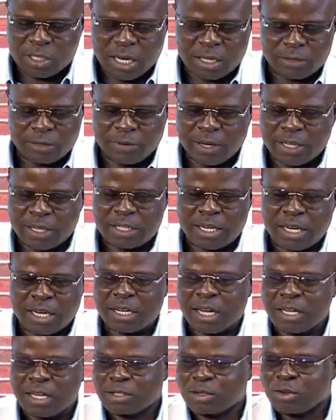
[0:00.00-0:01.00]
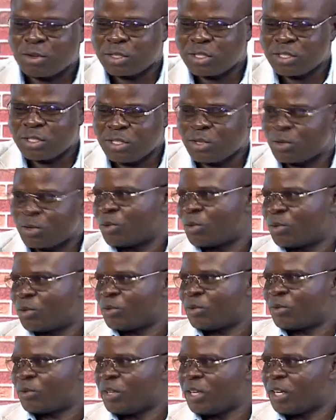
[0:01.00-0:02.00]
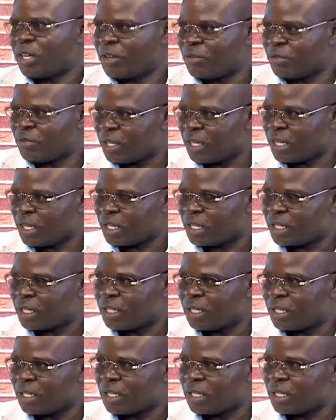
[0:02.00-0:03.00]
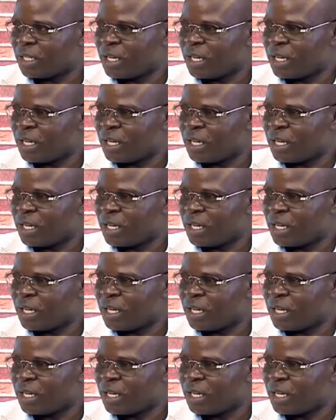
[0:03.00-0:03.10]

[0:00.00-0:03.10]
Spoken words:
and finds that he has got 0 in everything.